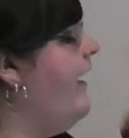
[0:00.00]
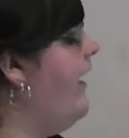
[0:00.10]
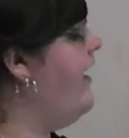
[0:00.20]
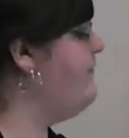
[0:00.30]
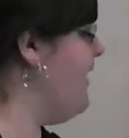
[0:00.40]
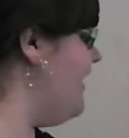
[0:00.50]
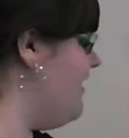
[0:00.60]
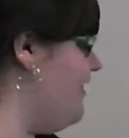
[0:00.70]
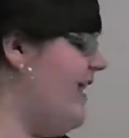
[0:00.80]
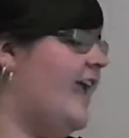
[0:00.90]

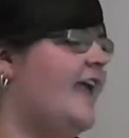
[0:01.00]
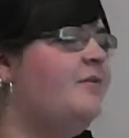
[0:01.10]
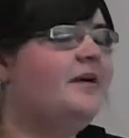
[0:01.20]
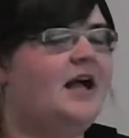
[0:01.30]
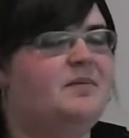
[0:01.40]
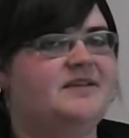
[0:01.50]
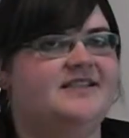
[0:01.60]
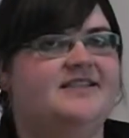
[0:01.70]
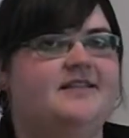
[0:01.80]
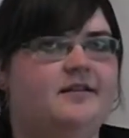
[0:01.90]
and they will help us
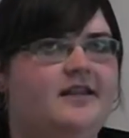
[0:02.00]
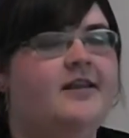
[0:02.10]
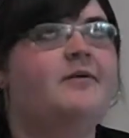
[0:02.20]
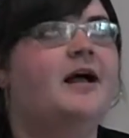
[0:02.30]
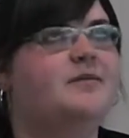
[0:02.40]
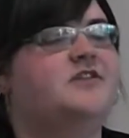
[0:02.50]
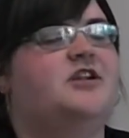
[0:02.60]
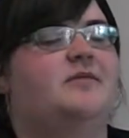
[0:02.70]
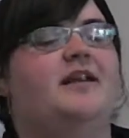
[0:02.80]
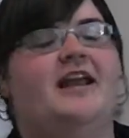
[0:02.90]

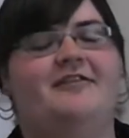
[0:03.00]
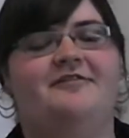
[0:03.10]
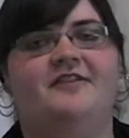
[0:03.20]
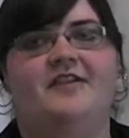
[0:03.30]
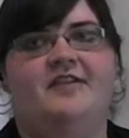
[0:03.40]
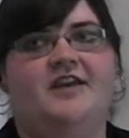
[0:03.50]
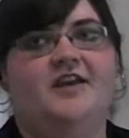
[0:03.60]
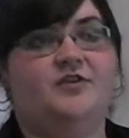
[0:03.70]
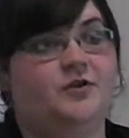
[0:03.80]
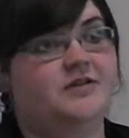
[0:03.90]
determine if the
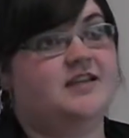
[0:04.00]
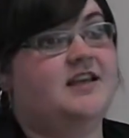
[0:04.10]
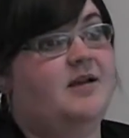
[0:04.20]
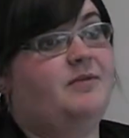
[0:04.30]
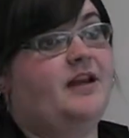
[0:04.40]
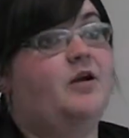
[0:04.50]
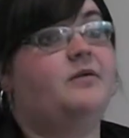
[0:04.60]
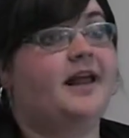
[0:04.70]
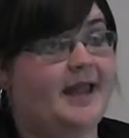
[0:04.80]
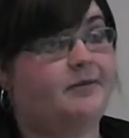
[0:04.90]
controls in the company are
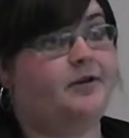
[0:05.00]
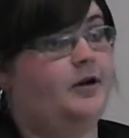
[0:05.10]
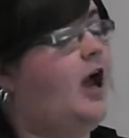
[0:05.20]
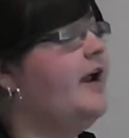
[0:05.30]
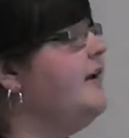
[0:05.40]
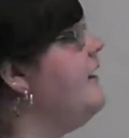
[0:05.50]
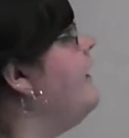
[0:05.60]
reliable or not.